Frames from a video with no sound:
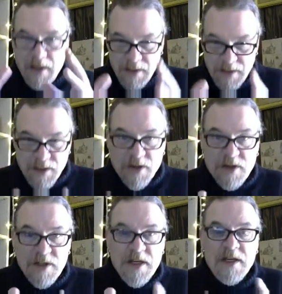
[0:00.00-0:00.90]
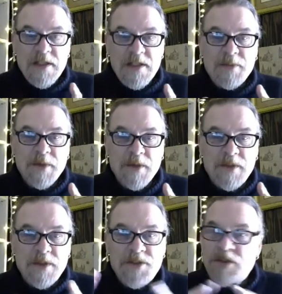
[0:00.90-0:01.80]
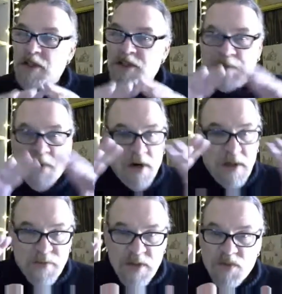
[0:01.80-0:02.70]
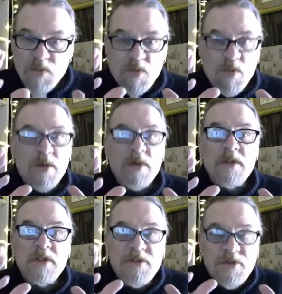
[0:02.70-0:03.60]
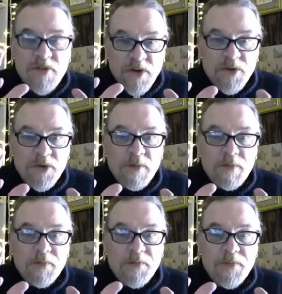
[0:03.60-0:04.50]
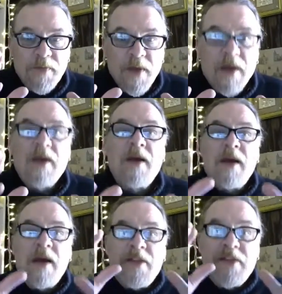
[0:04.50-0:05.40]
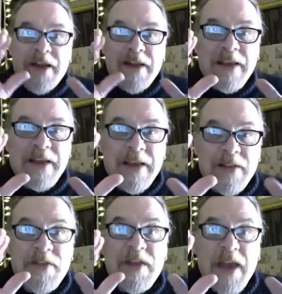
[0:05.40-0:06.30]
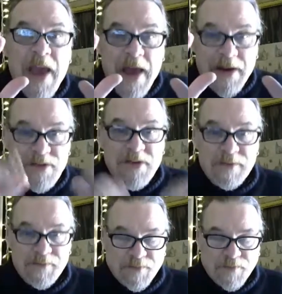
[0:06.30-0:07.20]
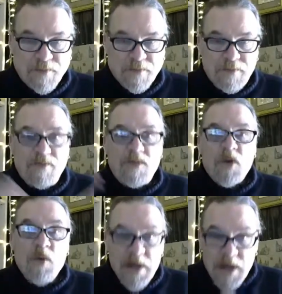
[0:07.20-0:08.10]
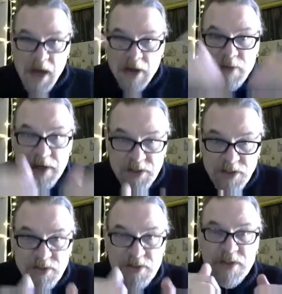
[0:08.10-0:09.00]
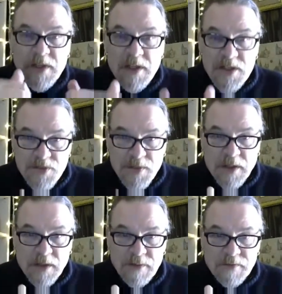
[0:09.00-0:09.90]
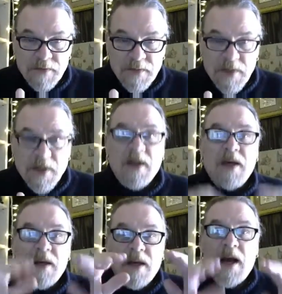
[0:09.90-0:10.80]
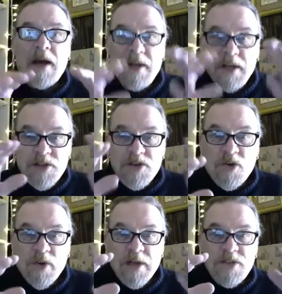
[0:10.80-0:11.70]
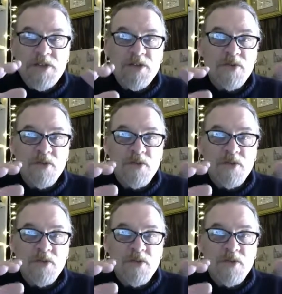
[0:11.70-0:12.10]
It's there in Second Temple literature. It's part of this worldview that in the end, when God rescues Israel, God is going to